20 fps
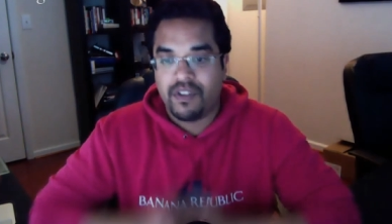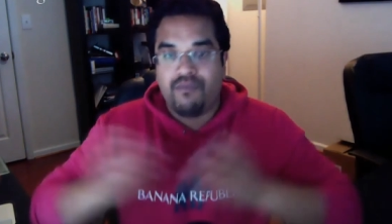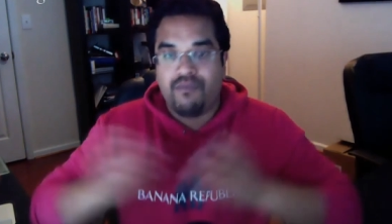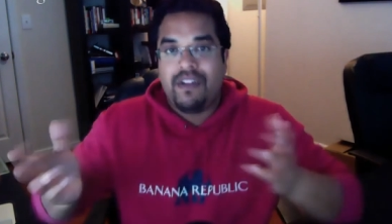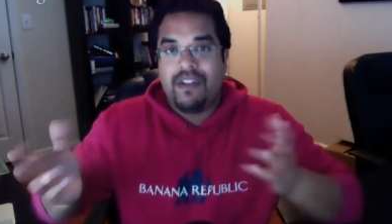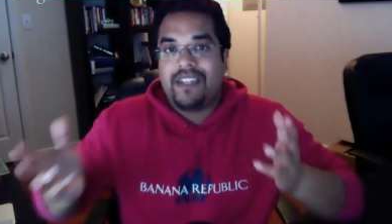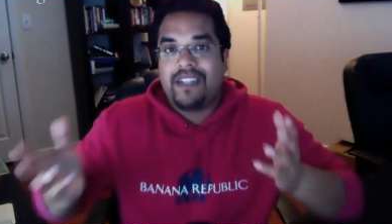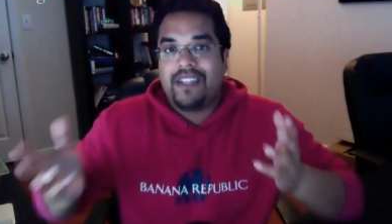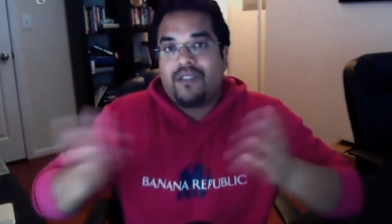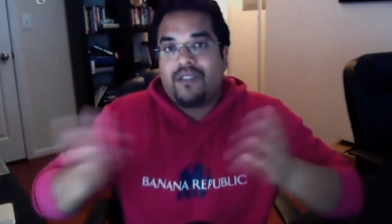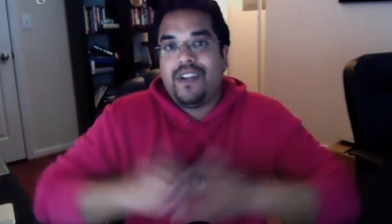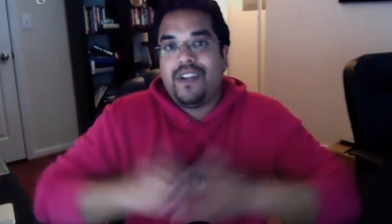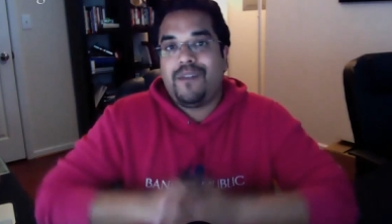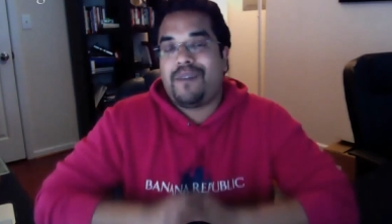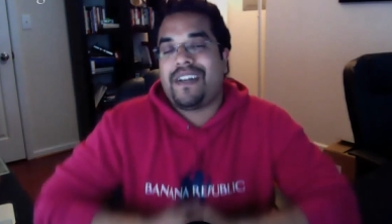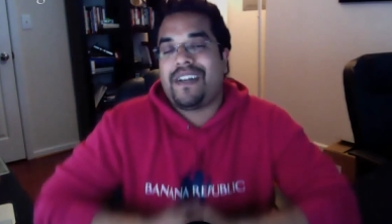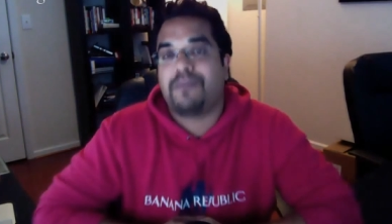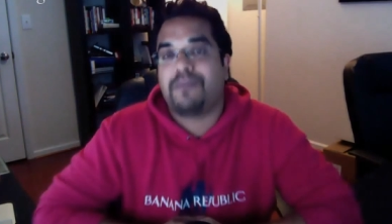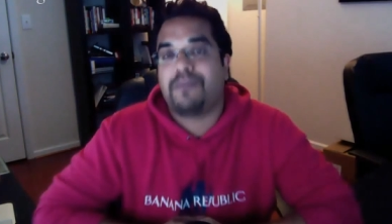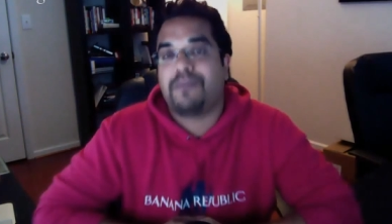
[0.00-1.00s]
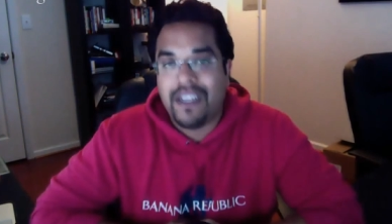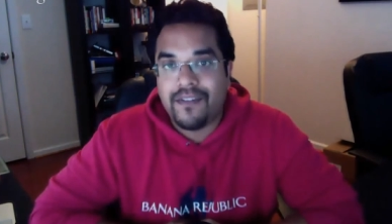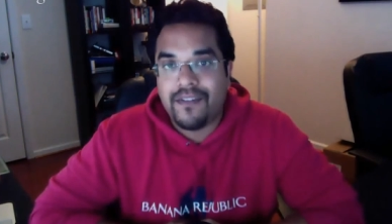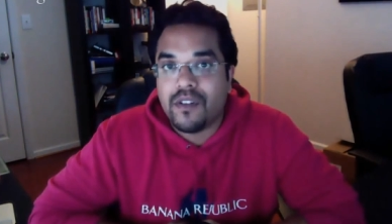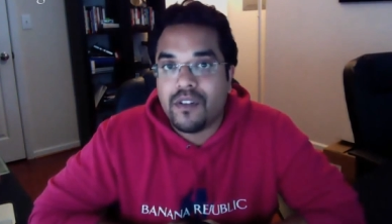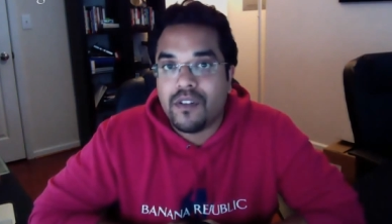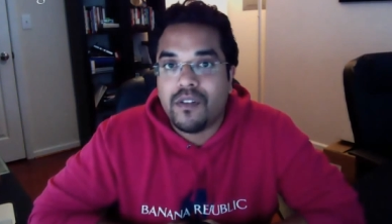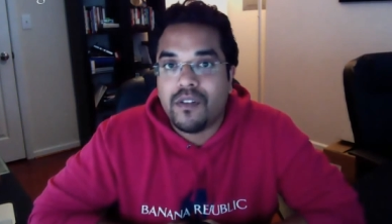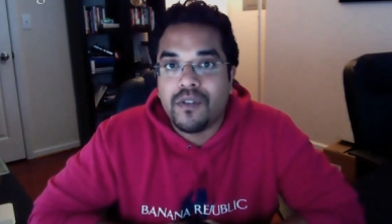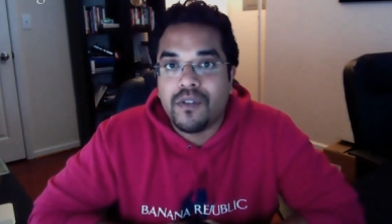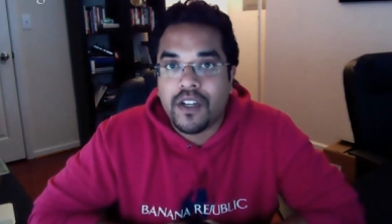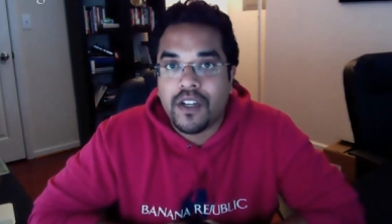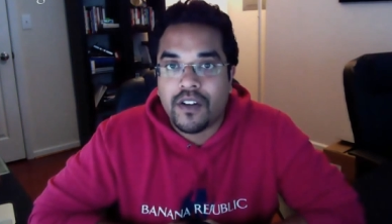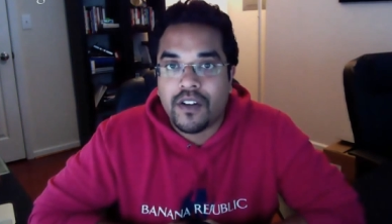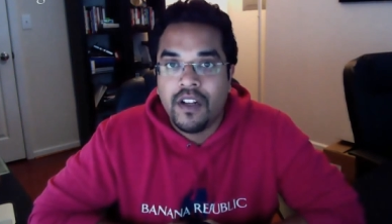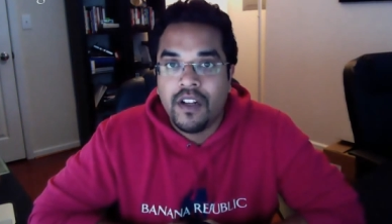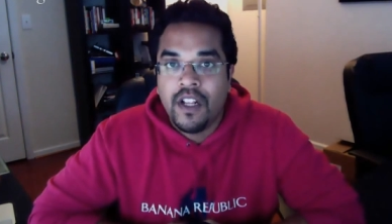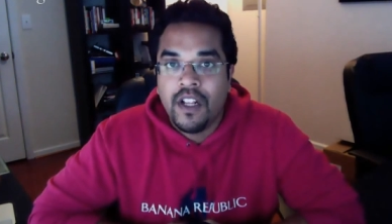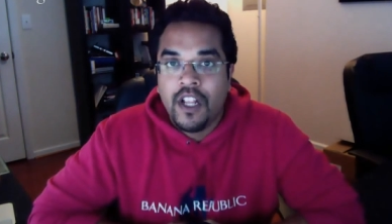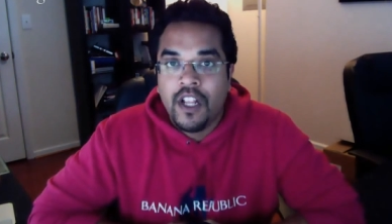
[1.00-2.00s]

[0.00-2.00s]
risk? What do you possibly have to lose here?